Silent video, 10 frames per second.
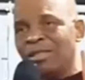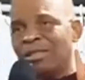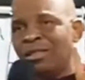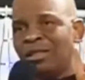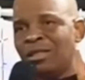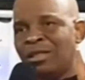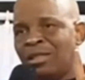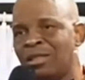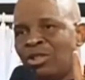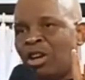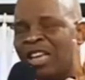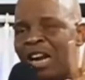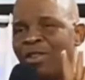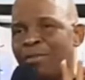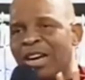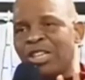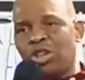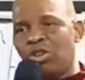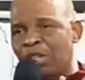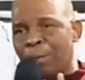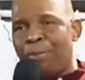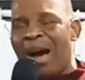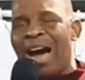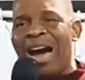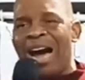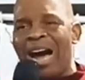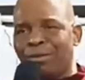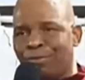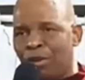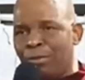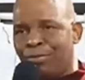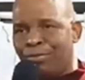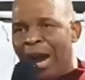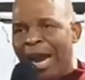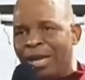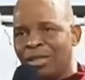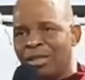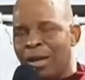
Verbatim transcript: Mm-hmm. Not everybody is going to depart from the faith.